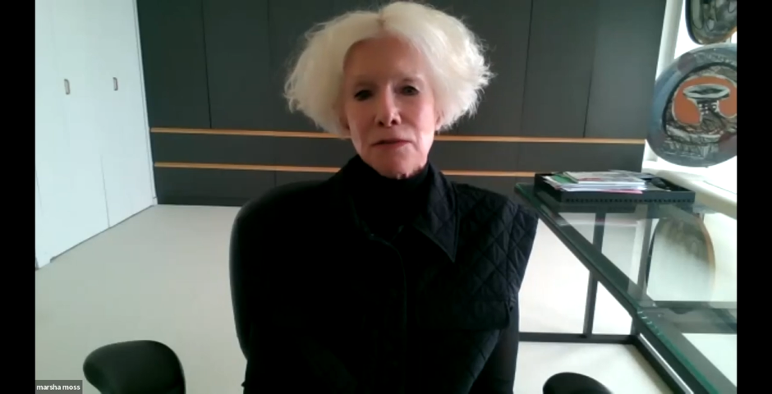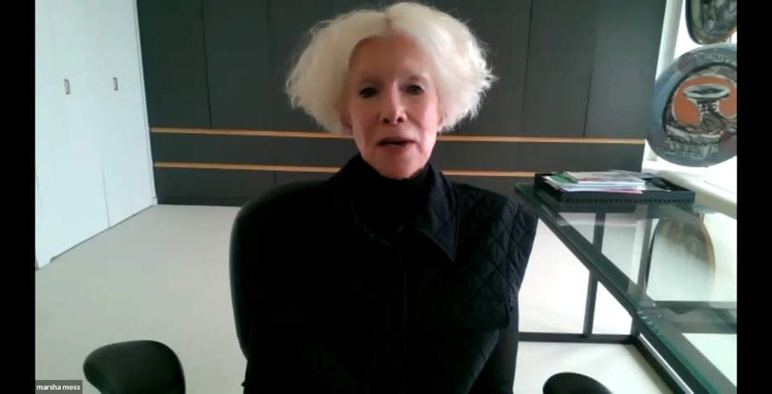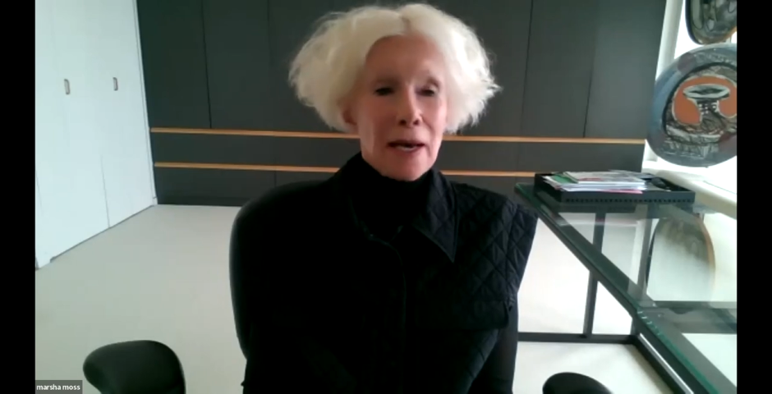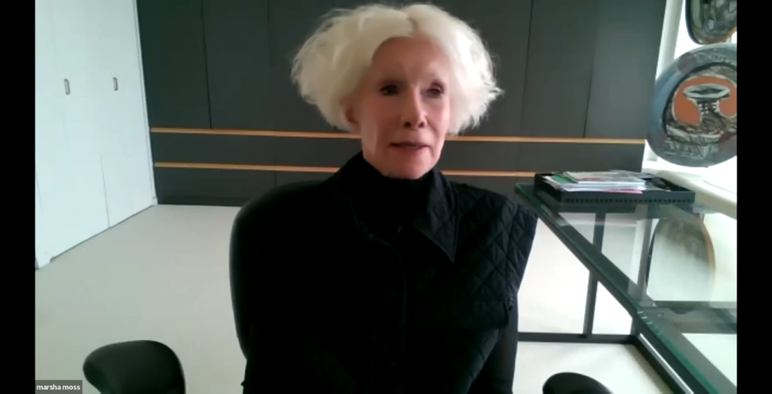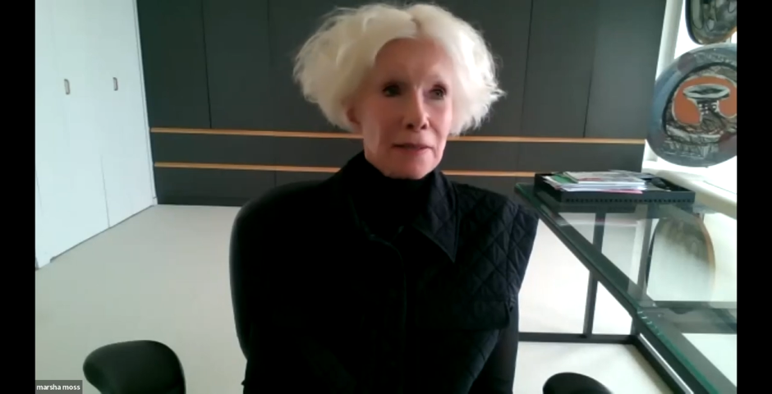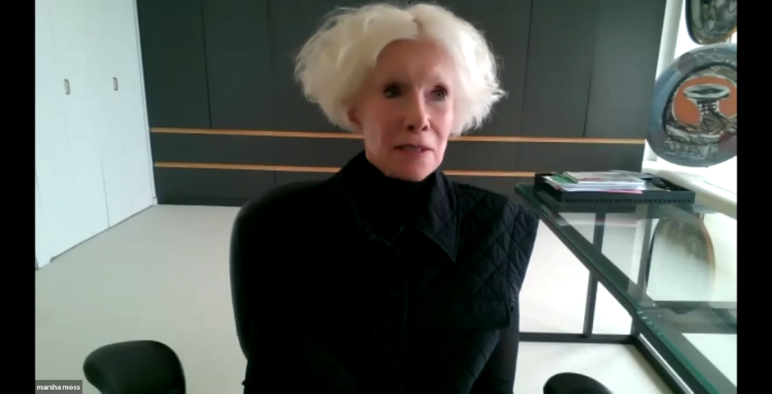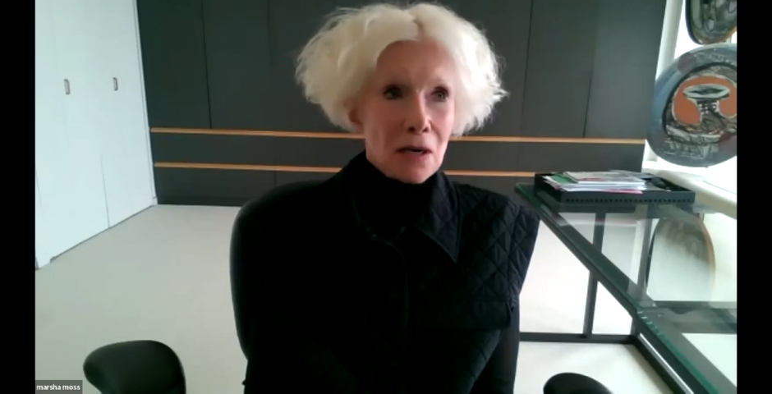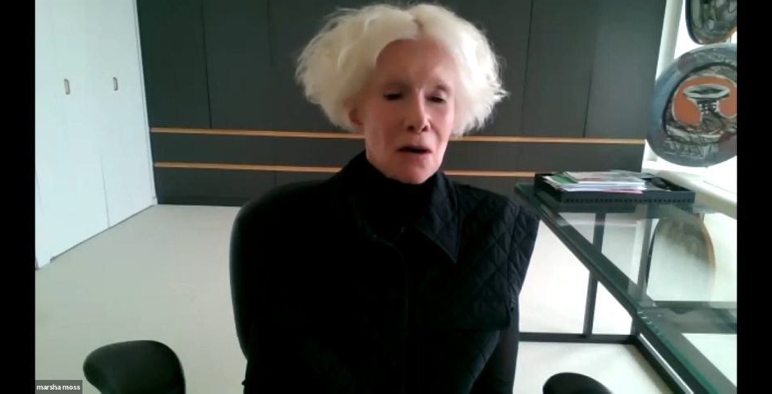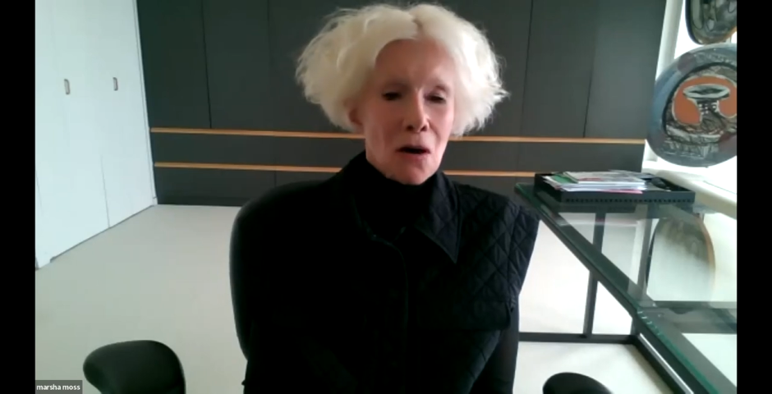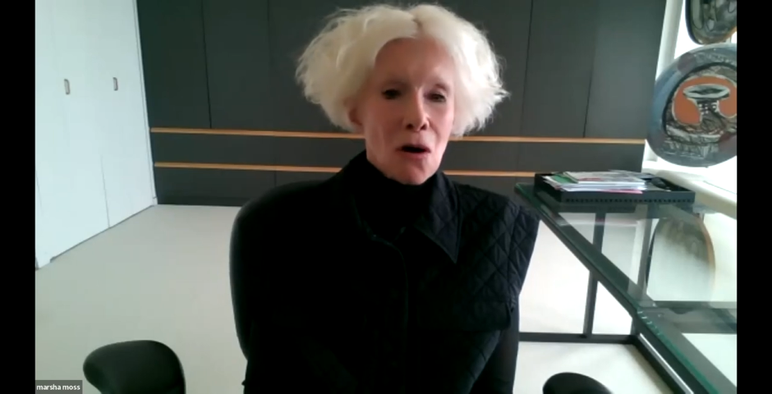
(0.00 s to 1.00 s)
and
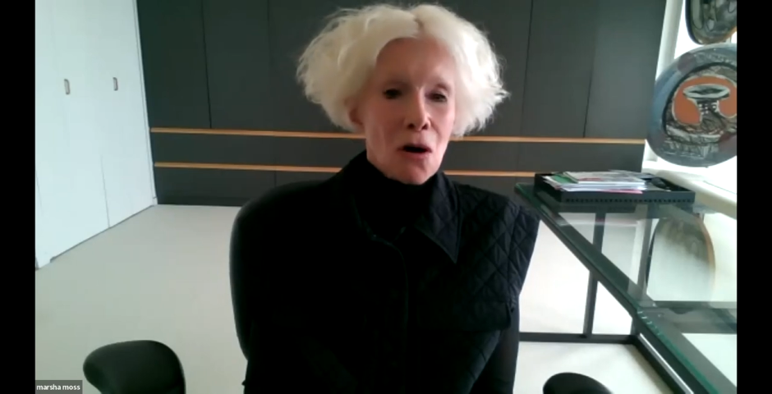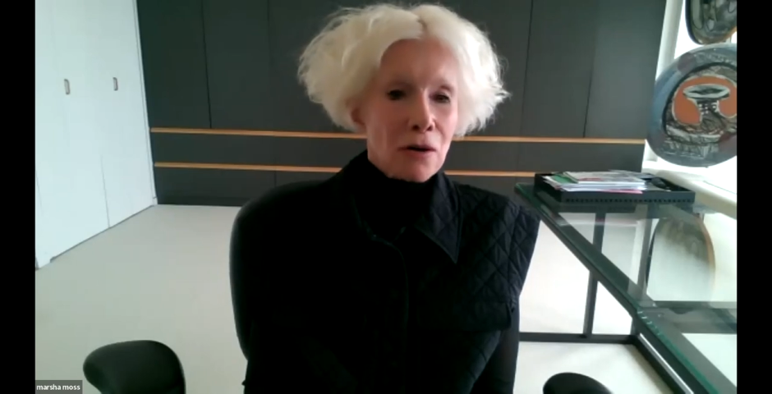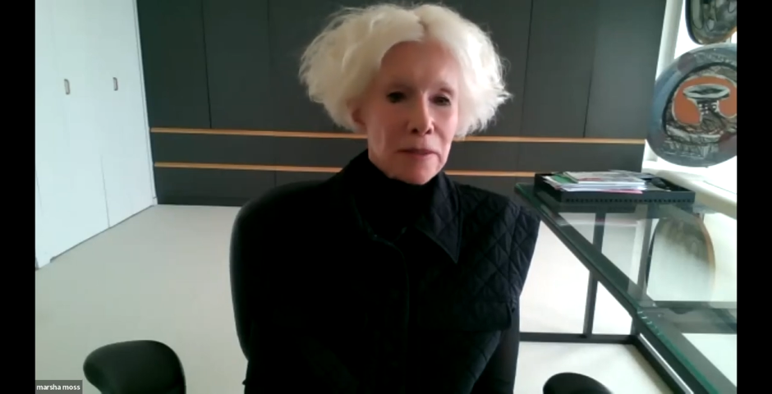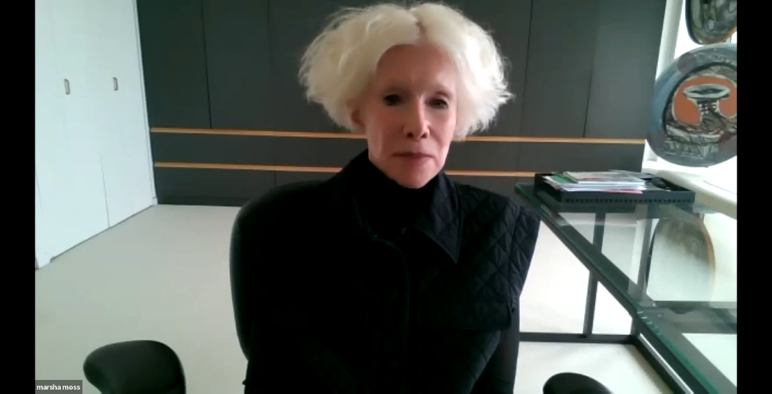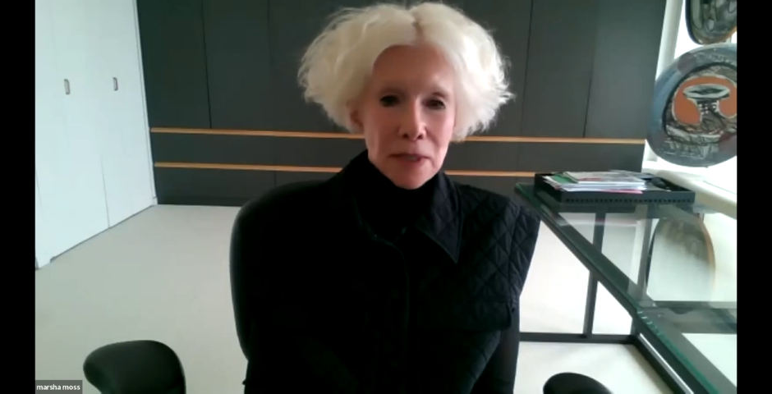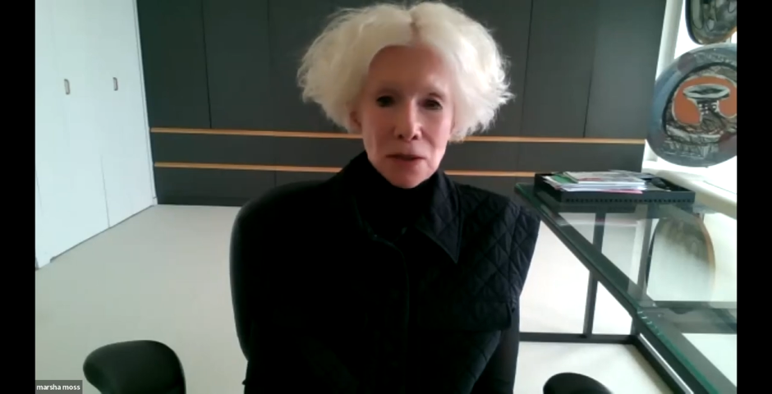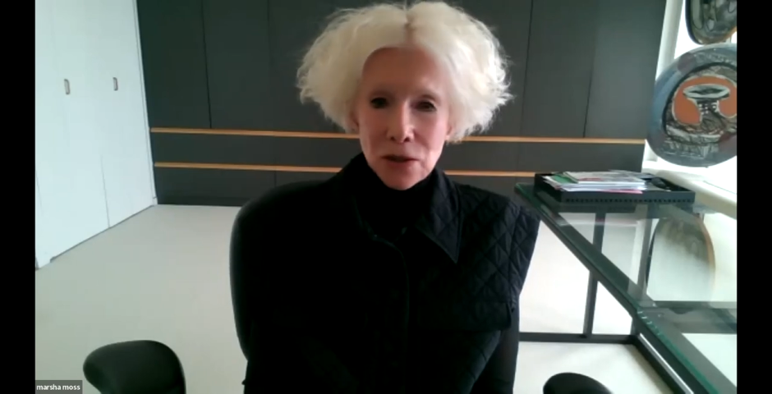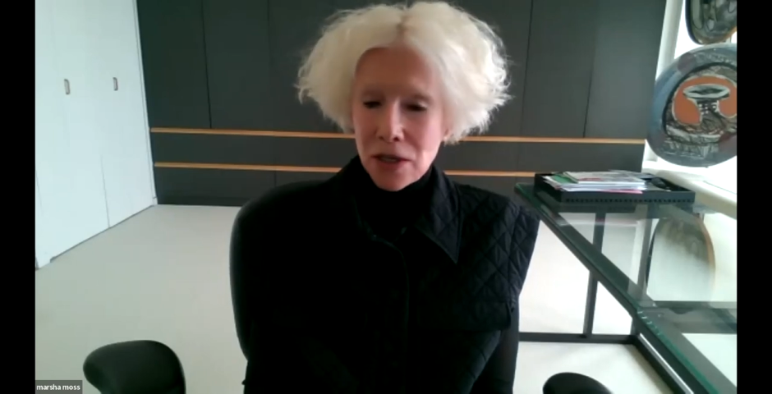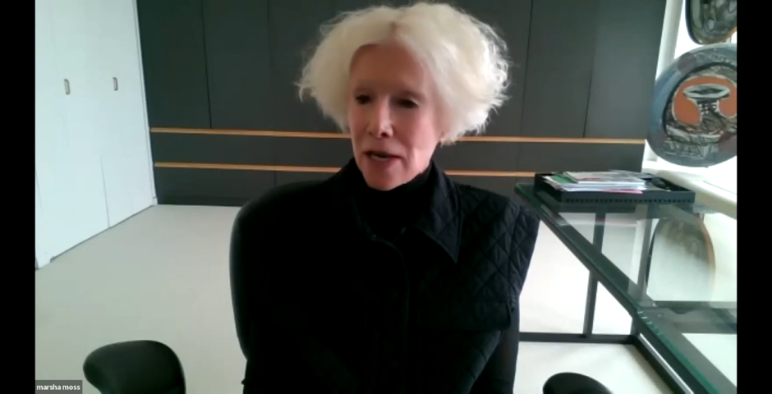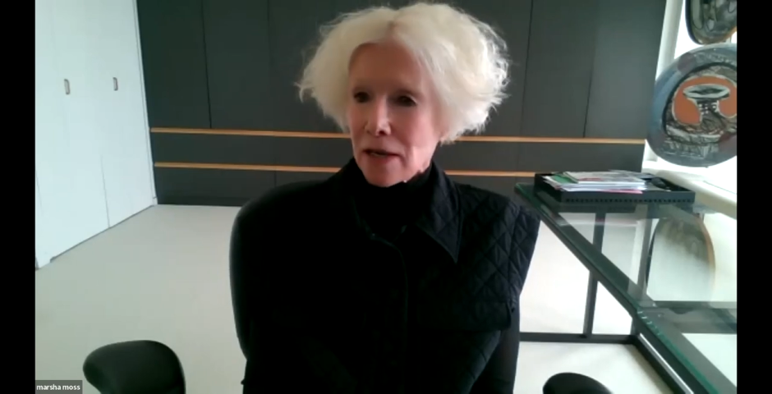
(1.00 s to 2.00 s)
Ari
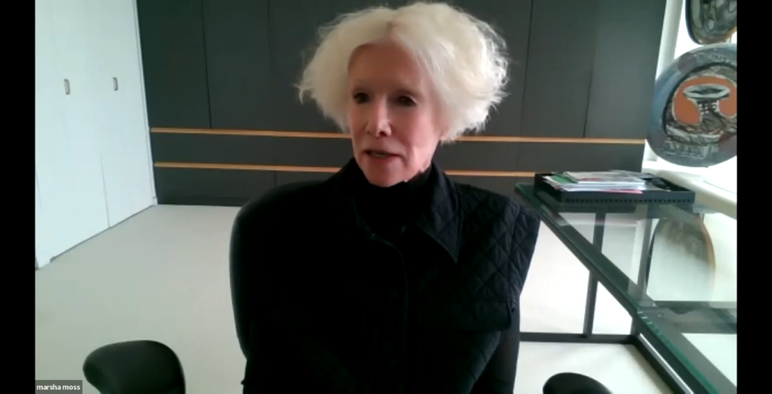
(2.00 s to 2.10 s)
Miller,